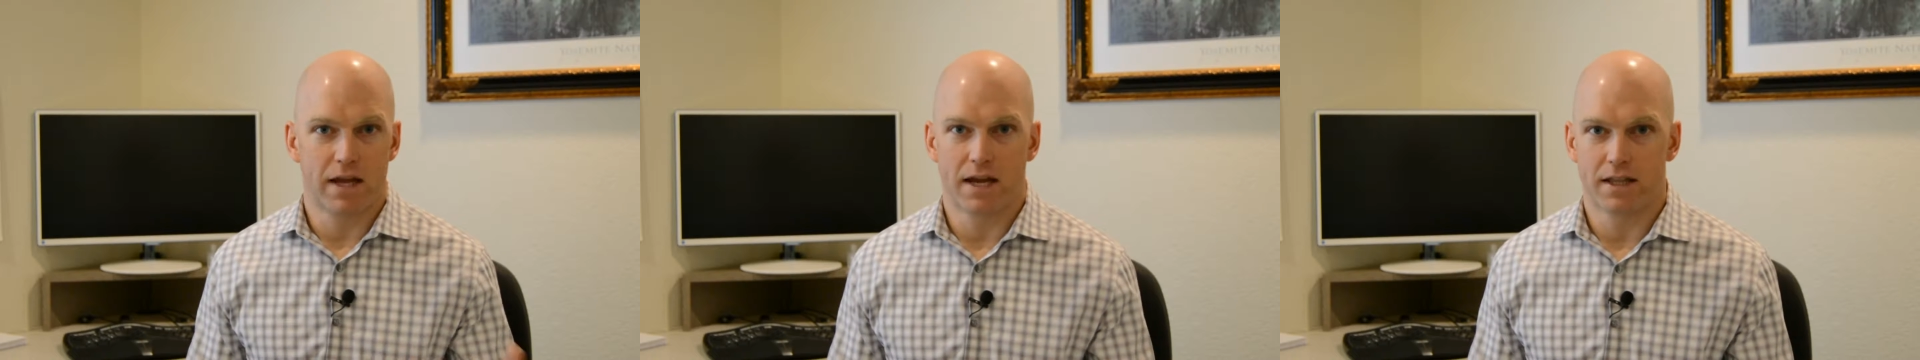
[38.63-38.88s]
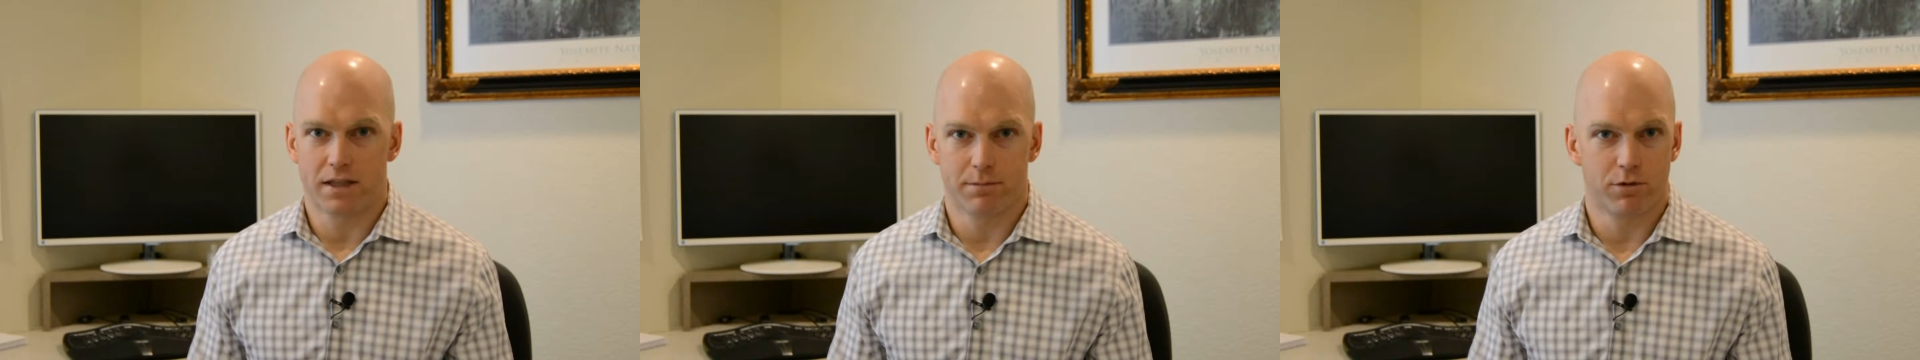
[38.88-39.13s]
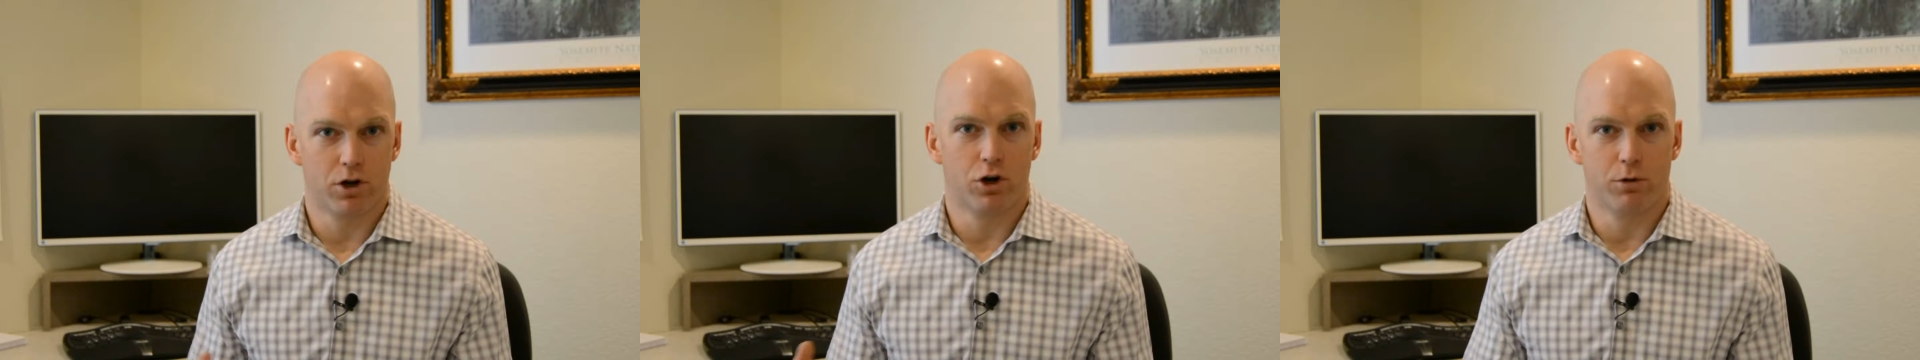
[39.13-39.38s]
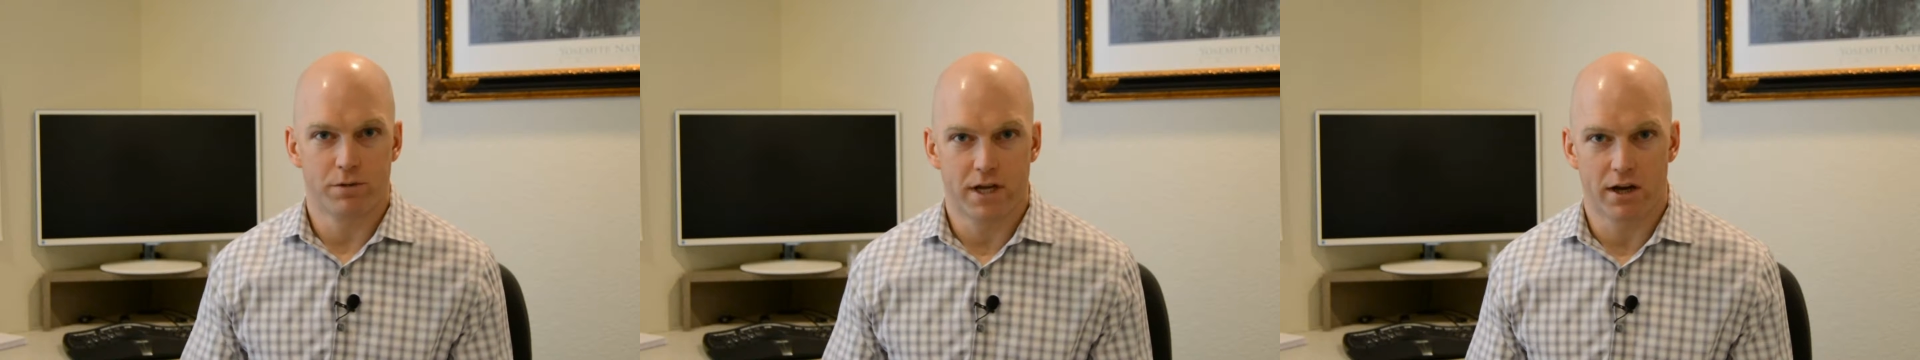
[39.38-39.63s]
Anthem to
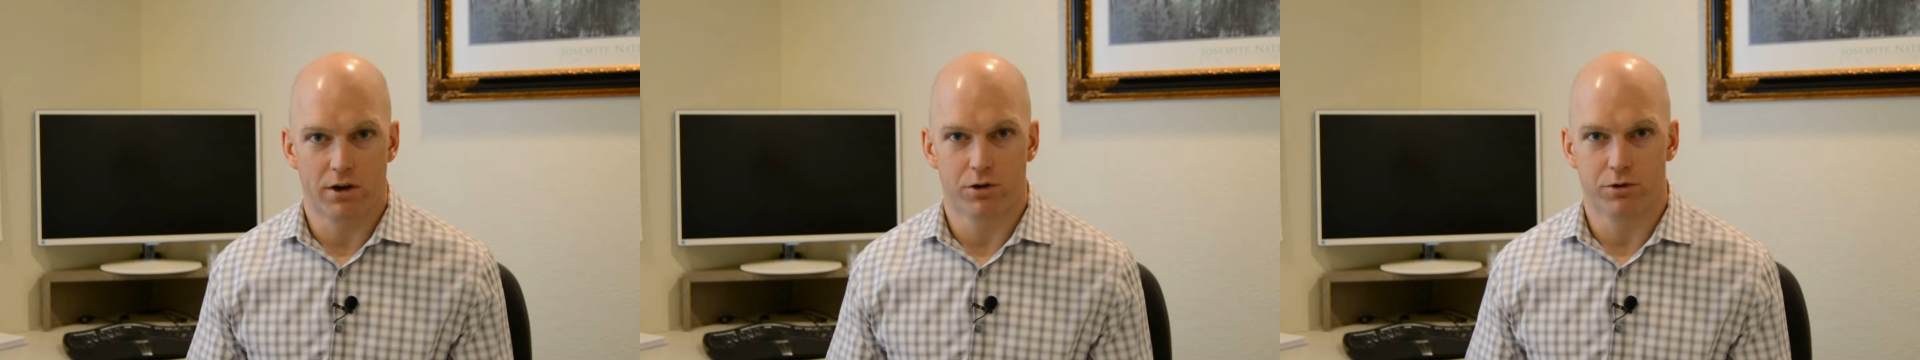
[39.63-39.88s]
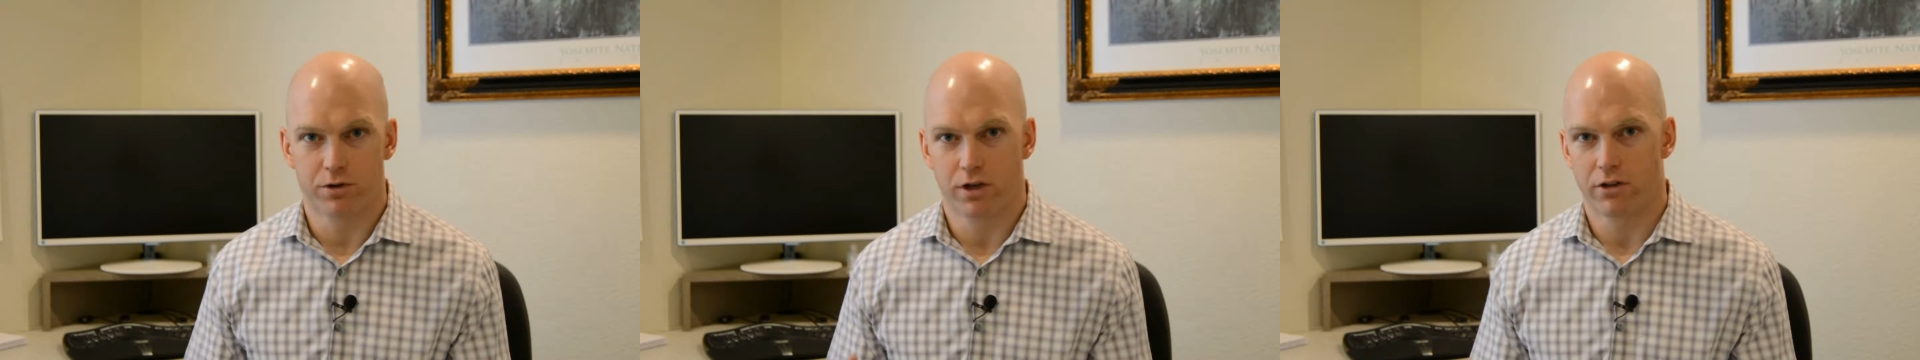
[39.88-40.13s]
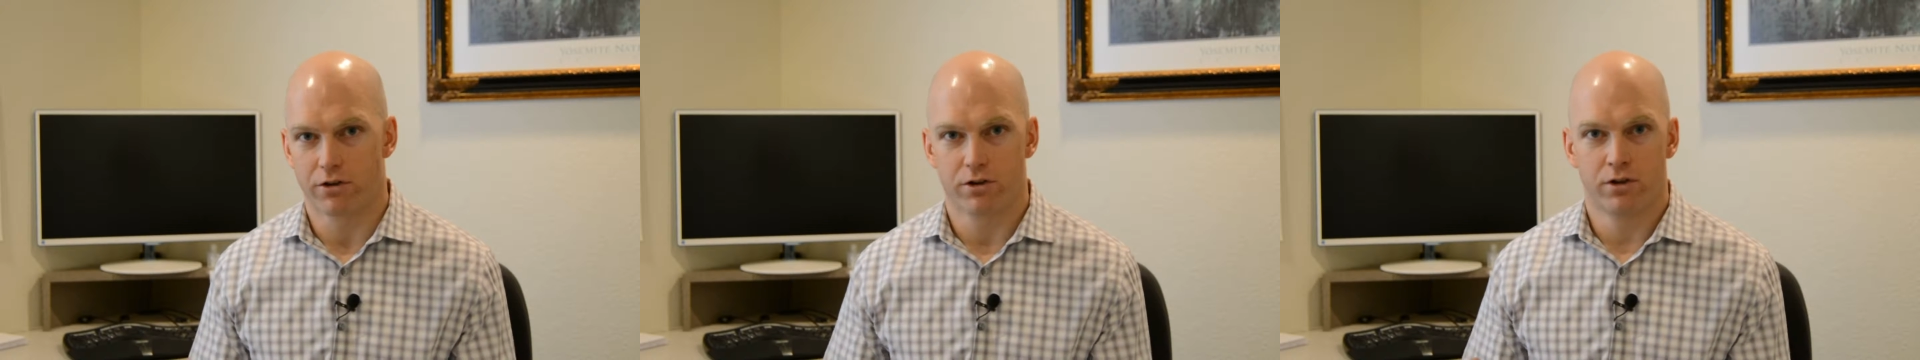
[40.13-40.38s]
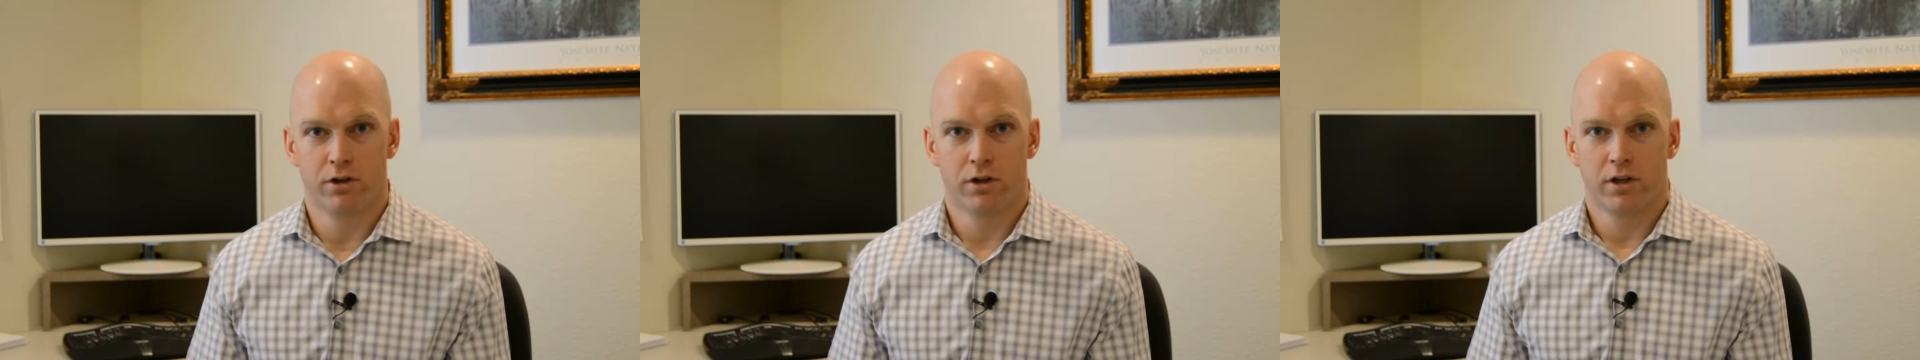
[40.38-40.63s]
Hometown or
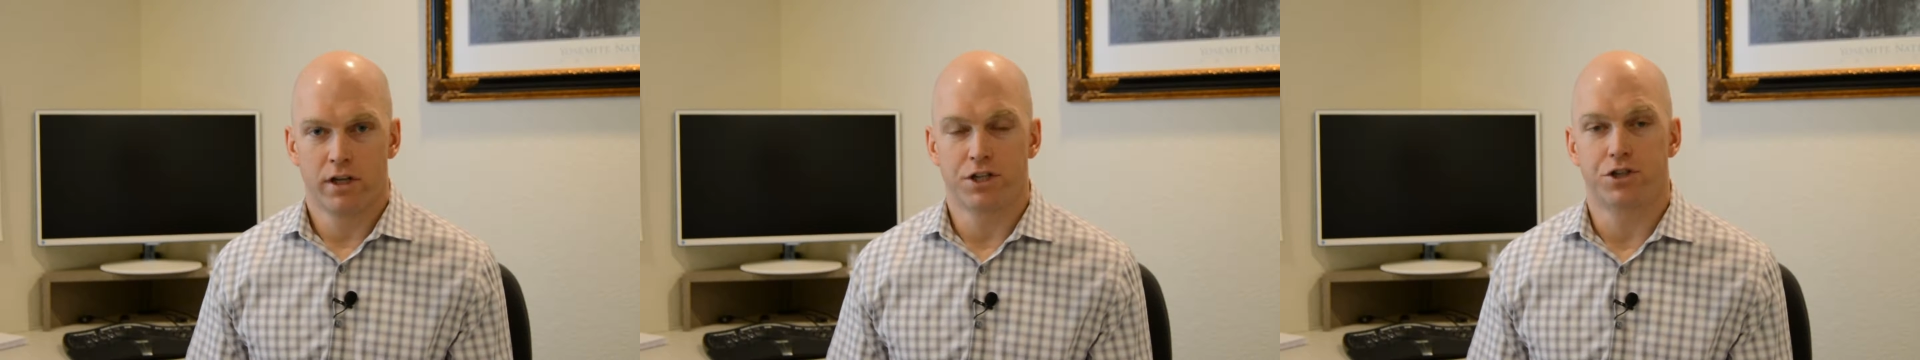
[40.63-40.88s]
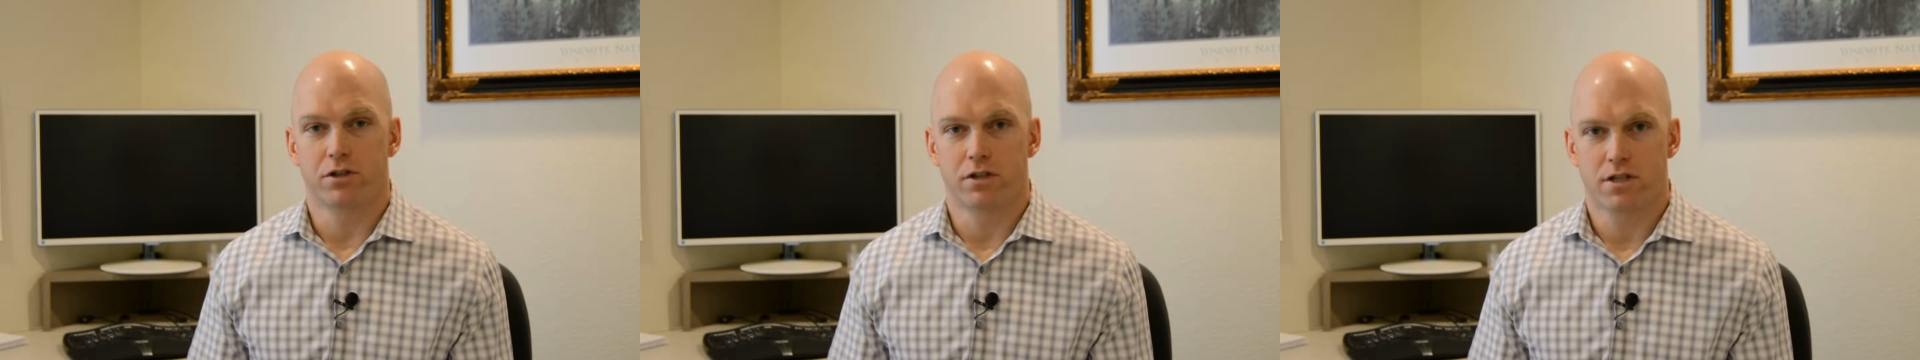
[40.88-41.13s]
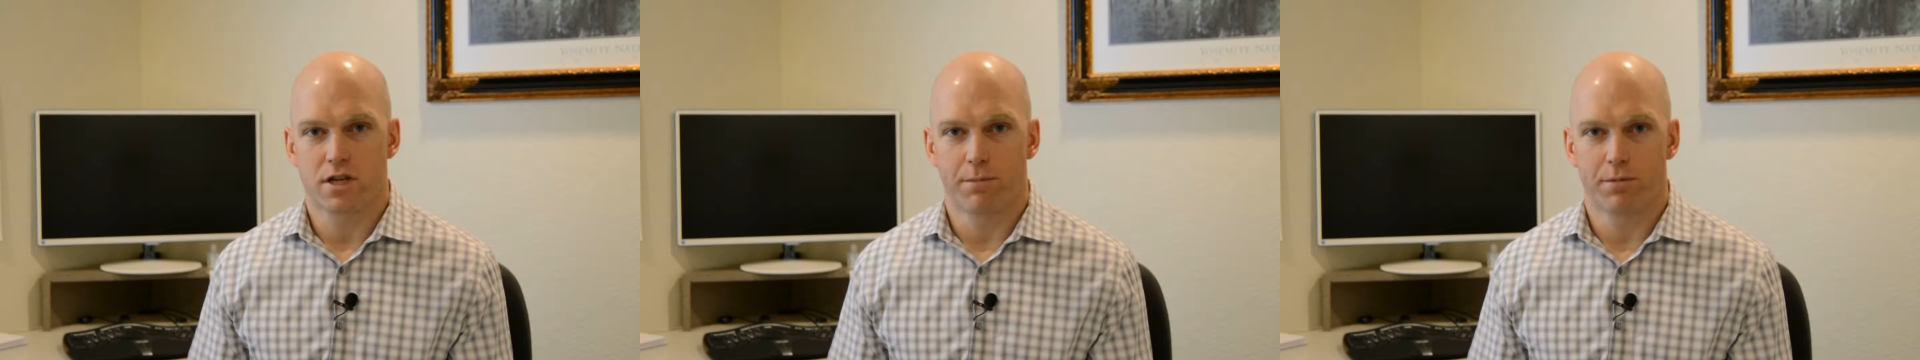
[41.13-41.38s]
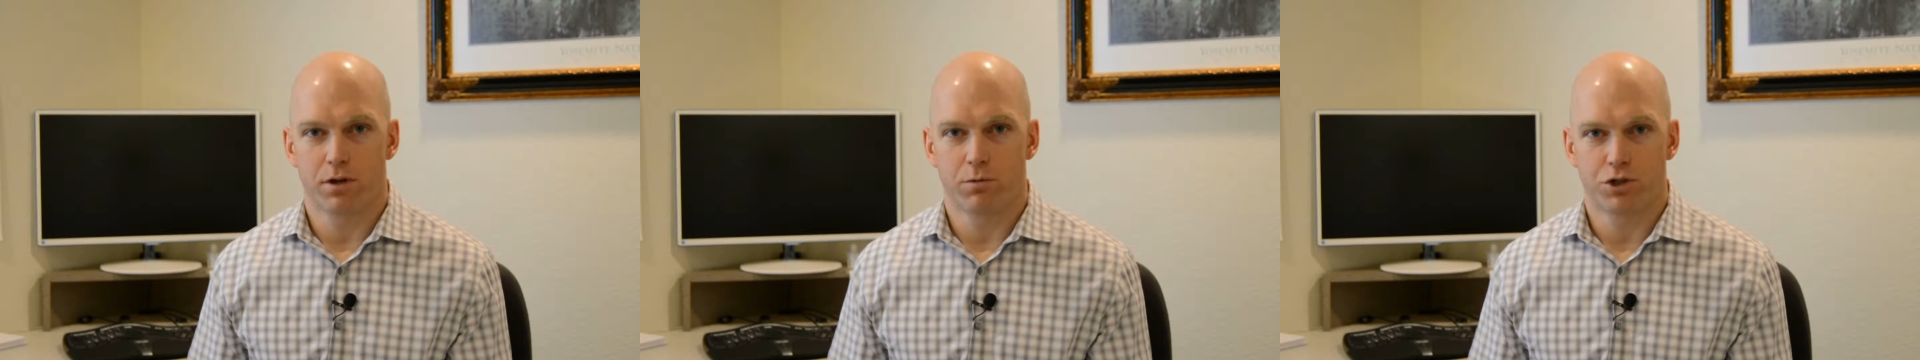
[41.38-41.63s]
another insurance company,